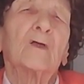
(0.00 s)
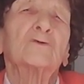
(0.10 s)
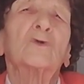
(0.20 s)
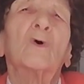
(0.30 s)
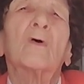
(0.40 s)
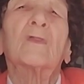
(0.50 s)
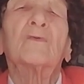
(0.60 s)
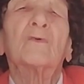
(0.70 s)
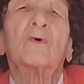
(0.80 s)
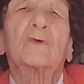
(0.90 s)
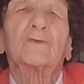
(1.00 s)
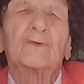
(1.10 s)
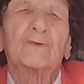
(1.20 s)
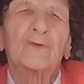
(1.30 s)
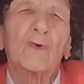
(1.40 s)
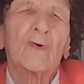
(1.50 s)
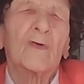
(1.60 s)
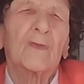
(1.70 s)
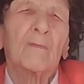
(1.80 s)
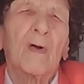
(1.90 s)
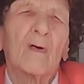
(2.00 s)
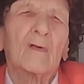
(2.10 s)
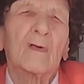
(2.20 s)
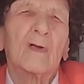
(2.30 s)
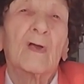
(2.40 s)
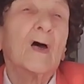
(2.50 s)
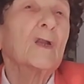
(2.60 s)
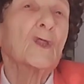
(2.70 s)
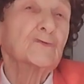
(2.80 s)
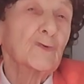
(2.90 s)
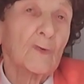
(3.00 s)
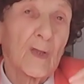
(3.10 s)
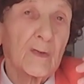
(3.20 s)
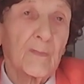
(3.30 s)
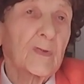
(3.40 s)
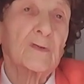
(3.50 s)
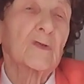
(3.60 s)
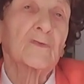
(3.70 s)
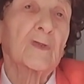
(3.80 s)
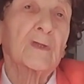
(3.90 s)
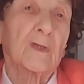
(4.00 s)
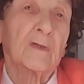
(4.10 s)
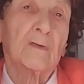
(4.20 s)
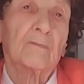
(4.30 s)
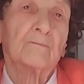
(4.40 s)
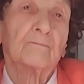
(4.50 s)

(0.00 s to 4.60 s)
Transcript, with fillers: There's no other force, there's no other power, unless you let it be in your thinking.